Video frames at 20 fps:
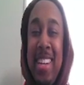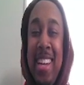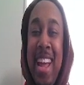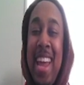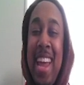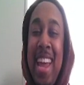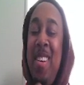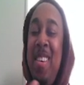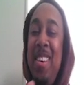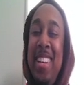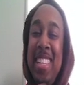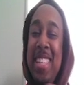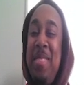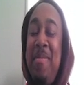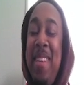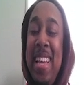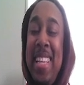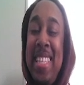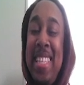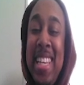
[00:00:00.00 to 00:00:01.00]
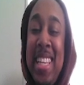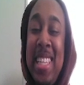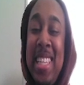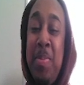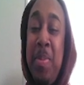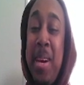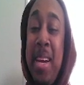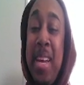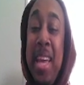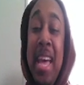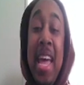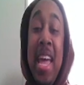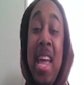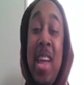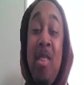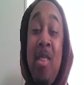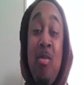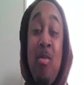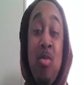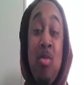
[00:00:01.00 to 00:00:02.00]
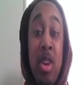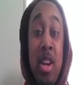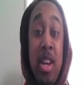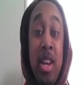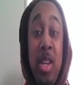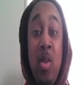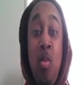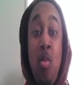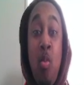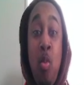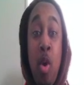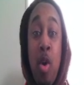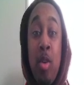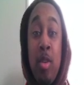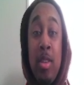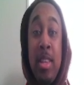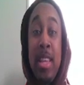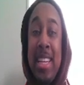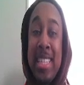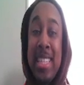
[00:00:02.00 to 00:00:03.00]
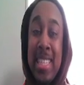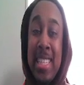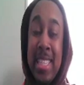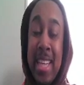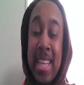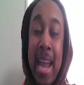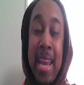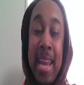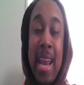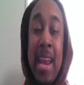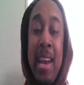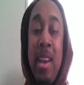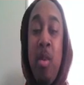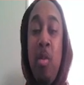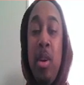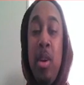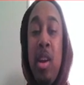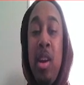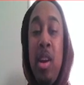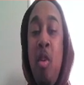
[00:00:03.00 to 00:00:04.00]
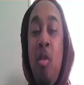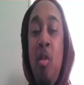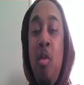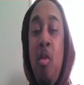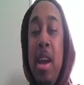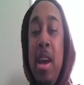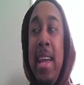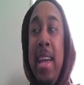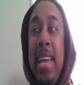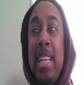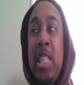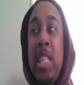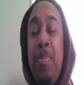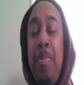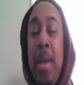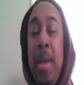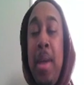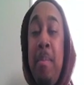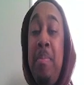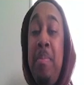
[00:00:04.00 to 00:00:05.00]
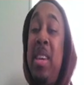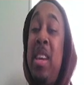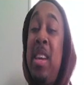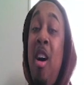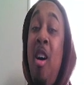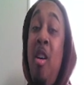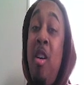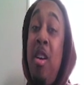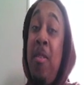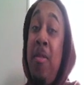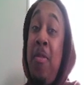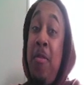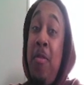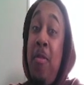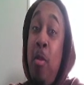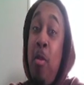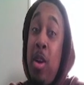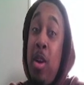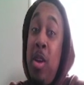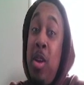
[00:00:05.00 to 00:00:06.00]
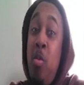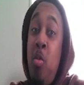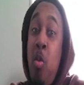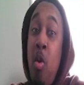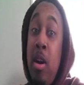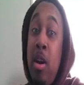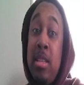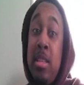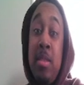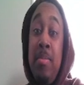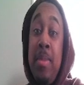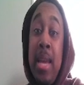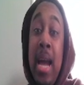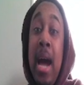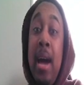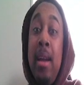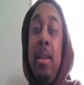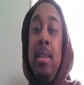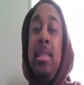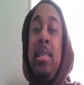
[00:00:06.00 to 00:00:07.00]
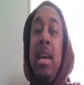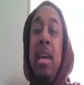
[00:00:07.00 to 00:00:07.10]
I know it doesn't make sense, but it really worked and it's tight. I didn't want to go expand beyond 41, to be honest.